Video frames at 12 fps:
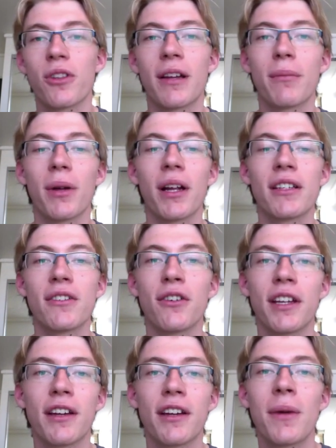thing, but I did not
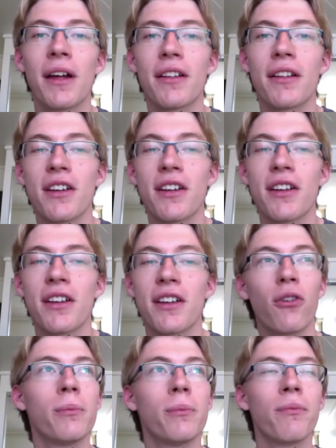hear about Jeff
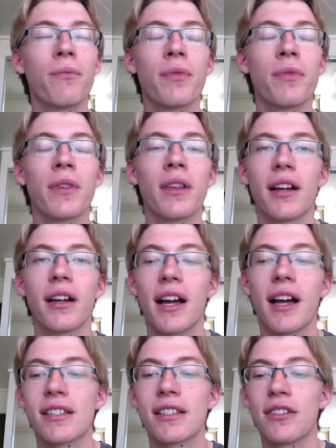Goldblum
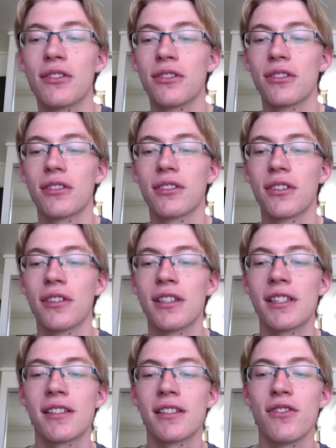casting news. So this
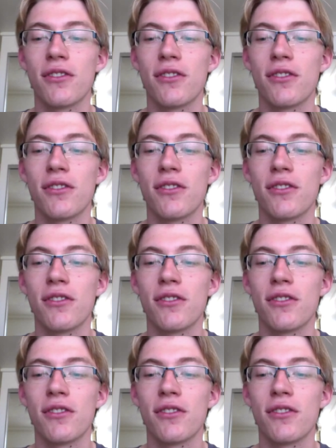is juicy.